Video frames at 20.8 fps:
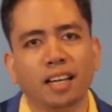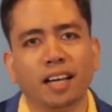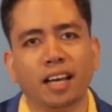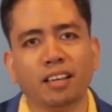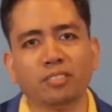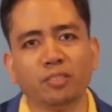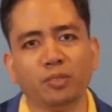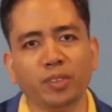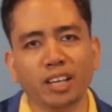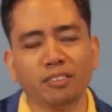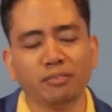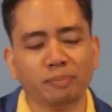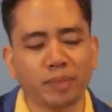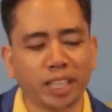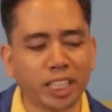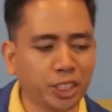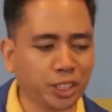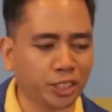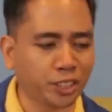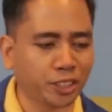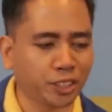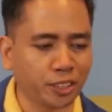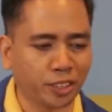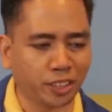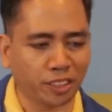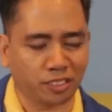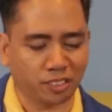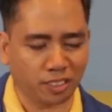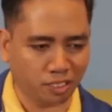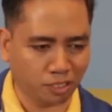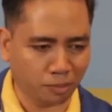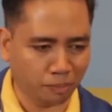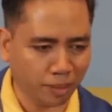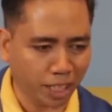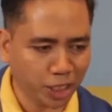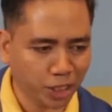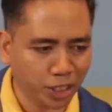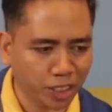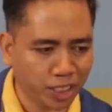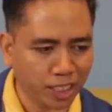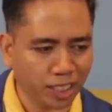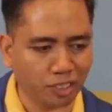As we have mentioned, or as
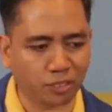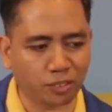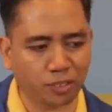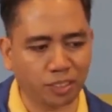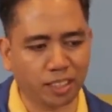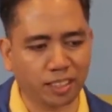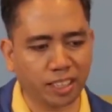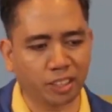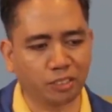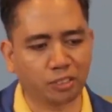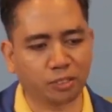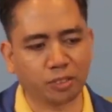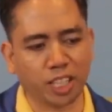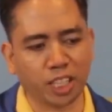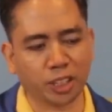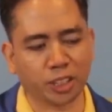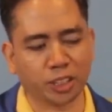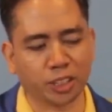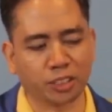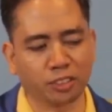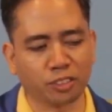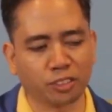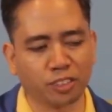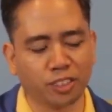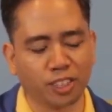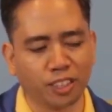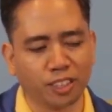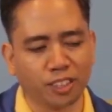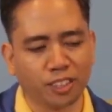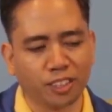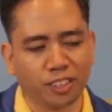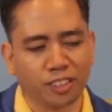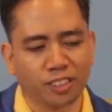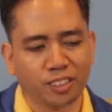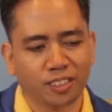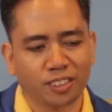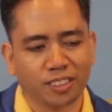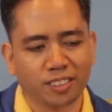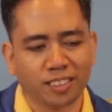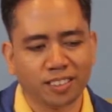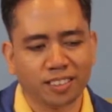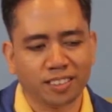mentioned in the instructions,
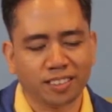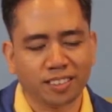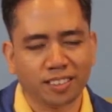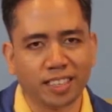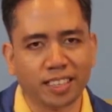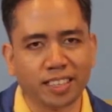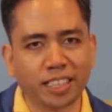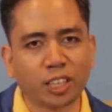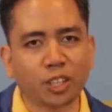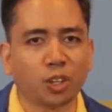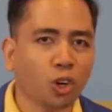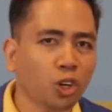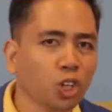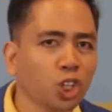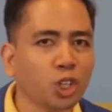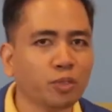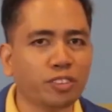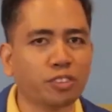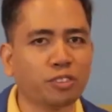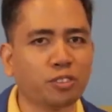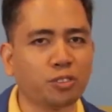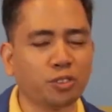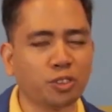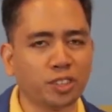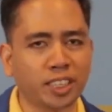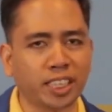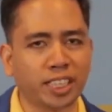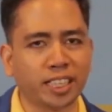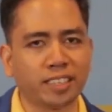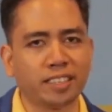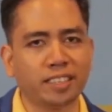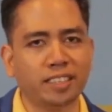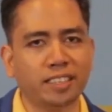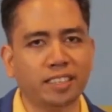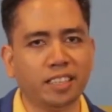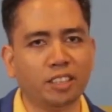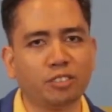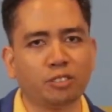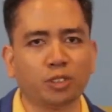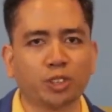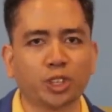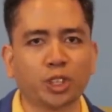the goal of the student
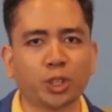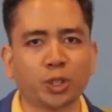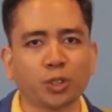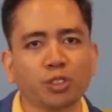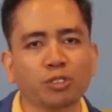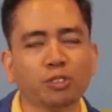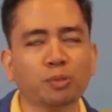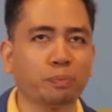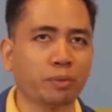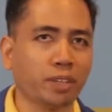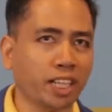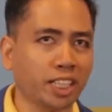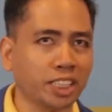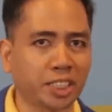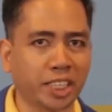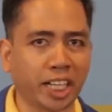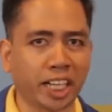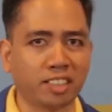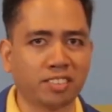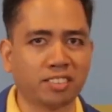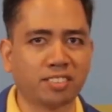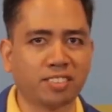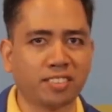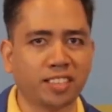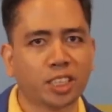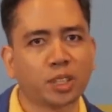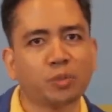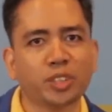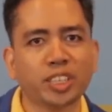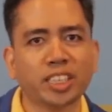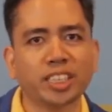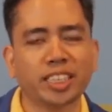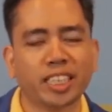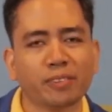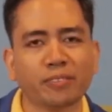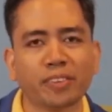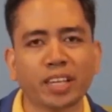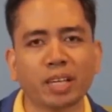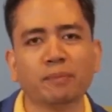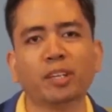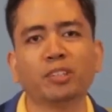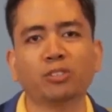is to choose projects that would give
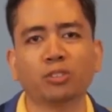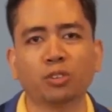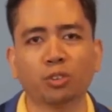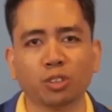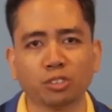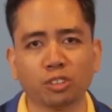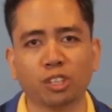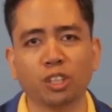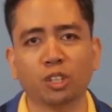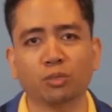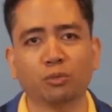them a total of